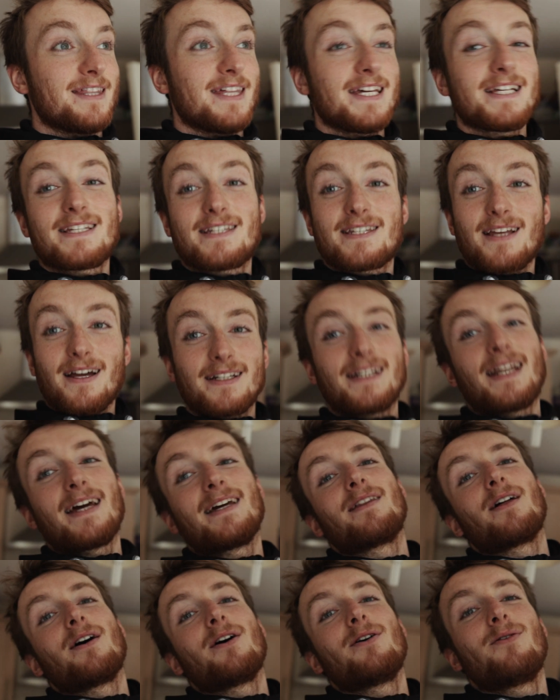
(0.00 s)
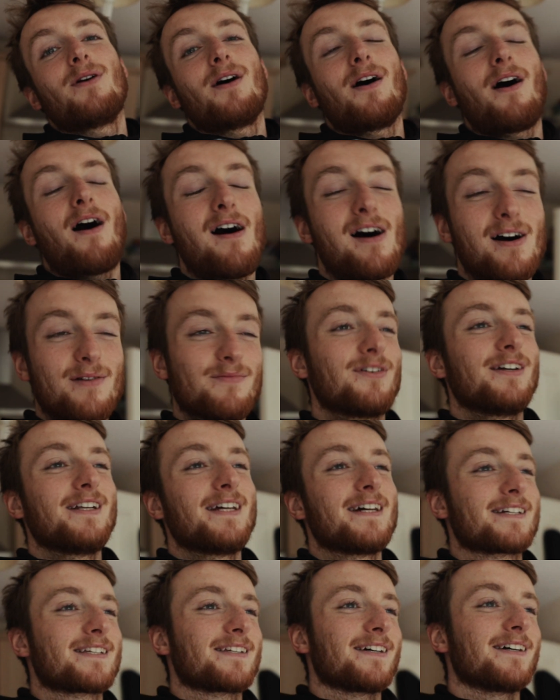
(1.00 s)
This Sunday though, I'm
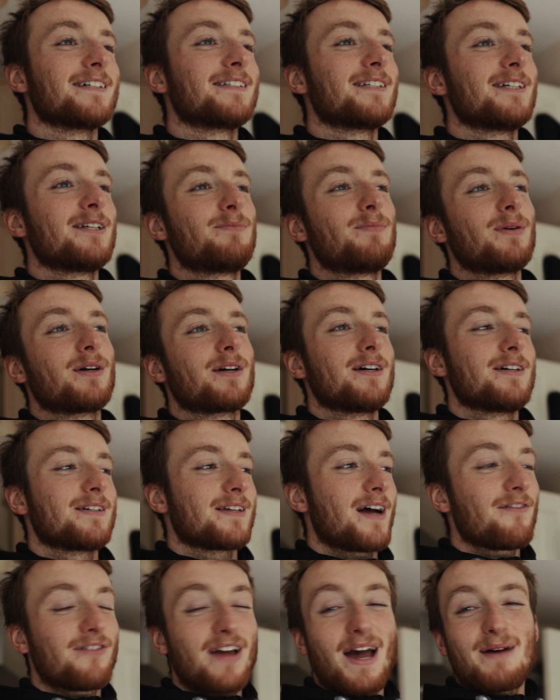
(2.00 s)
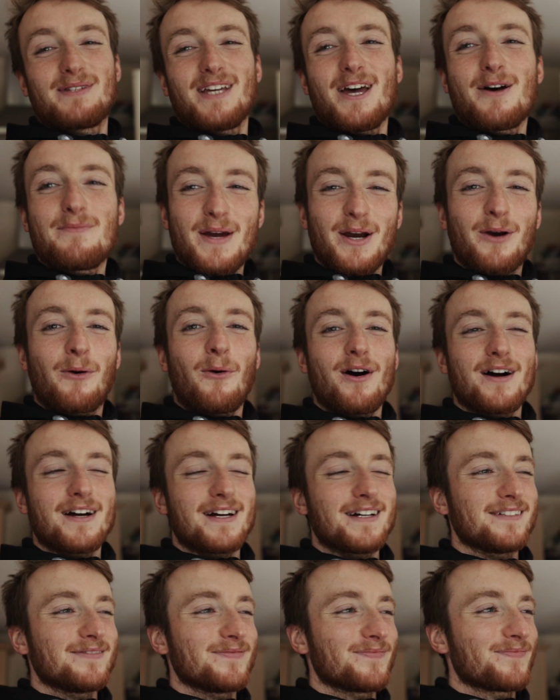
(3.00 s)
really excited because I've kept it a bit
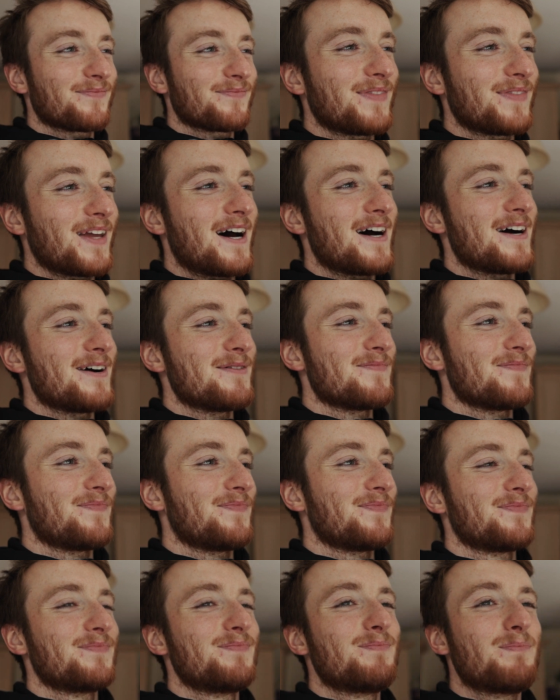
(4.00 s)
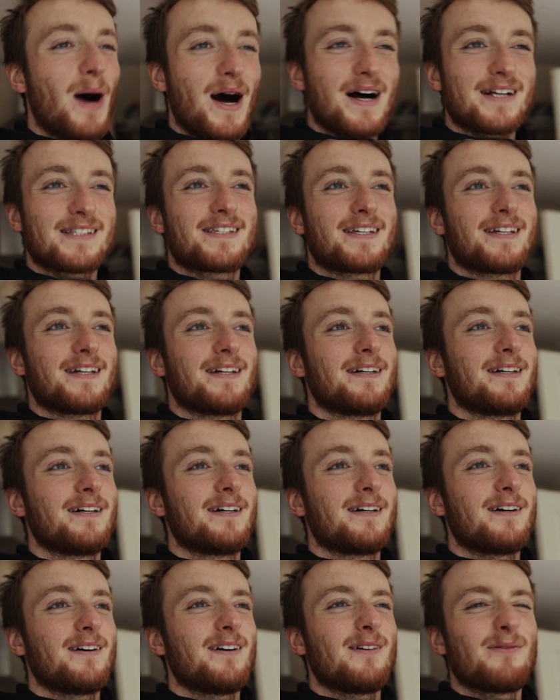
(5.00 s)
quiet, but
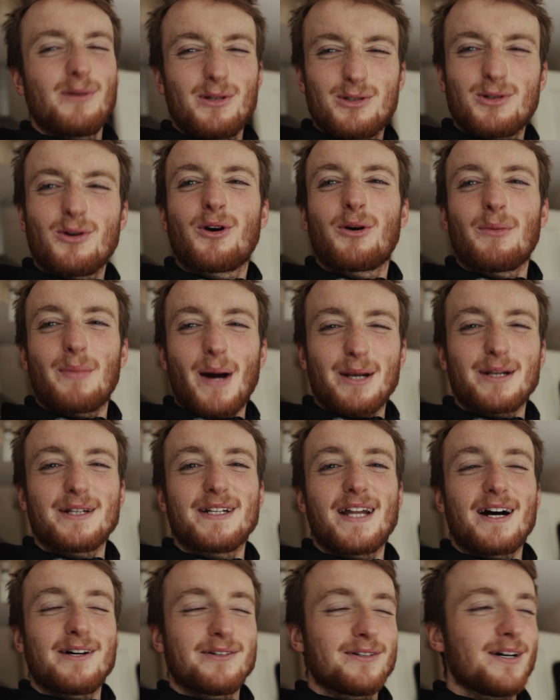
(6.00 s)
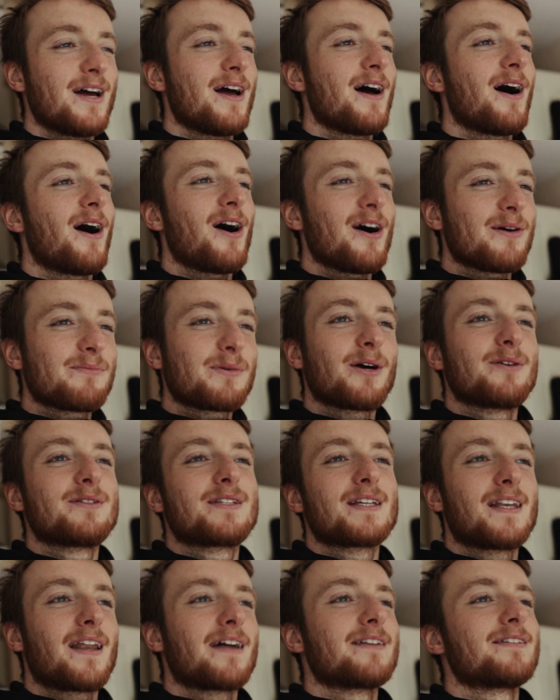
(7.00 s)
I'm going to talk about it now. I'm going
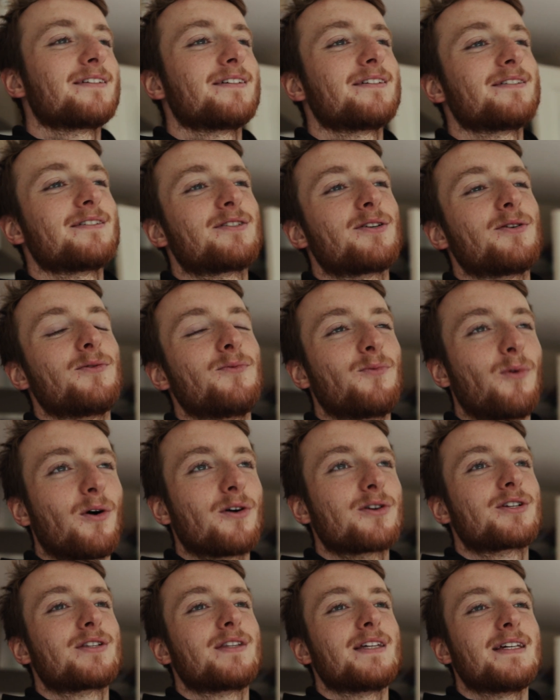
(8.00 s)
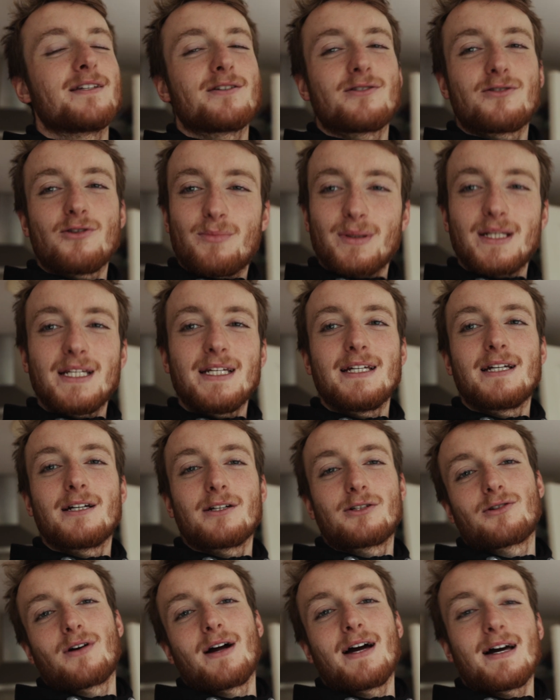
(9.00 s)
to London to watch the Super
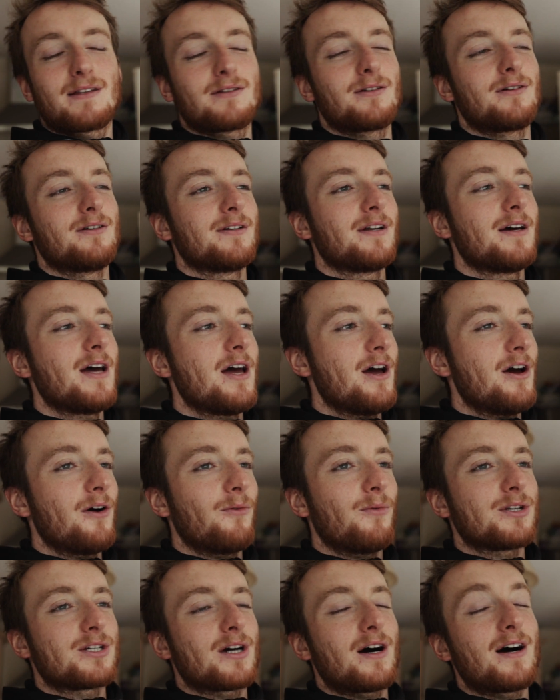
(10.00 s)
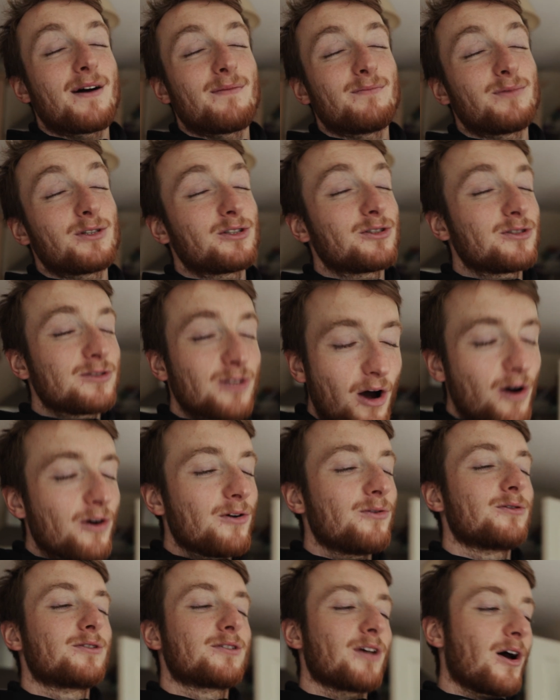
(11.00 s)
League Triathlon, which I am
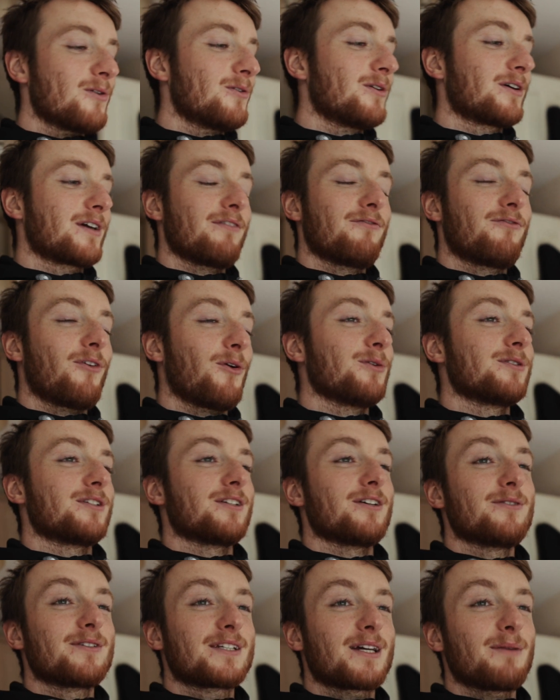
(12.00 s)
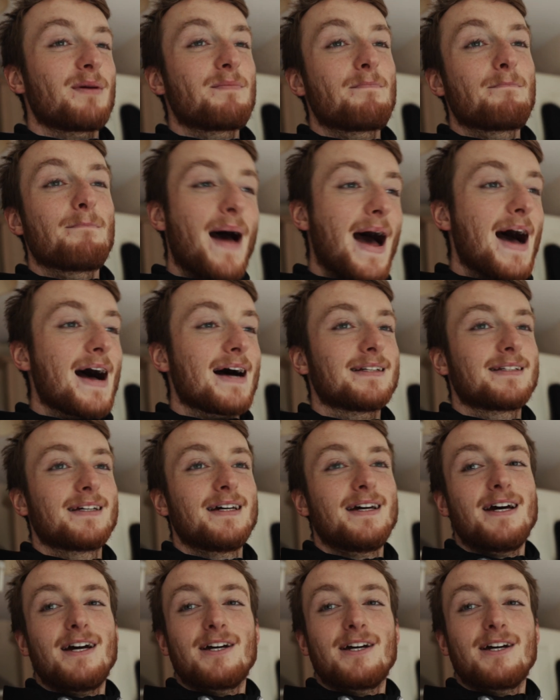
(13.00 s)
so, so looking forward to. It's going to be mad.